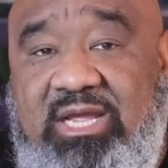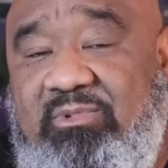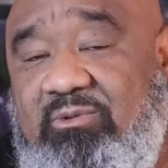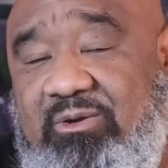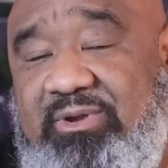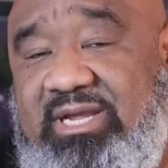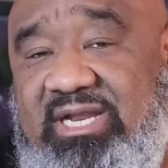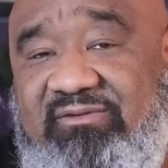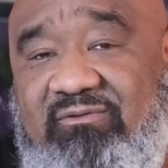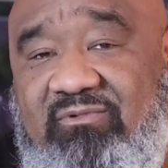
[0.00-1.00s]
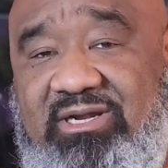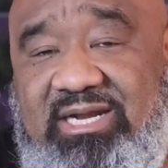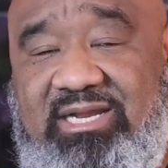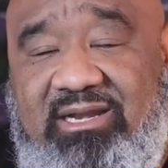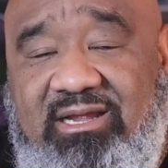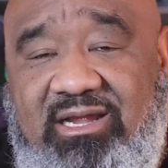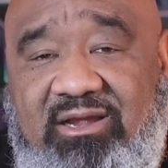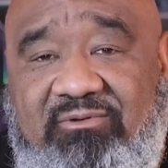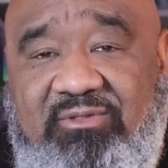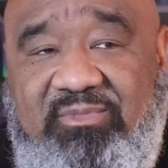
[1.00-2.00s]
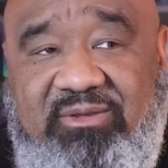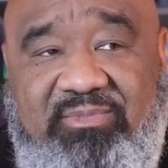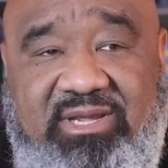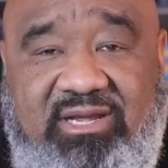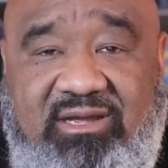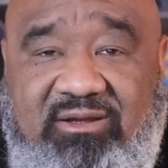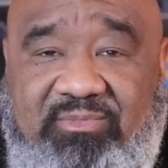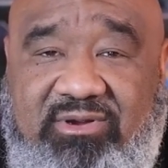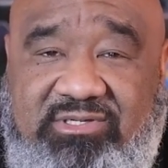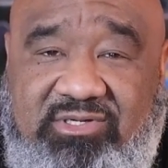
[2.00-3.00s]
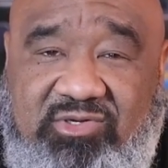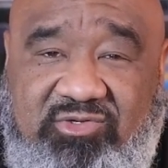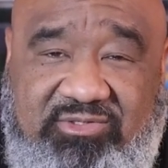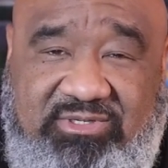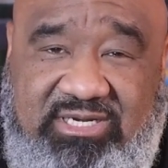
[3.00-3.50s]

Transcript: what we're getting from 199 with me being a person who's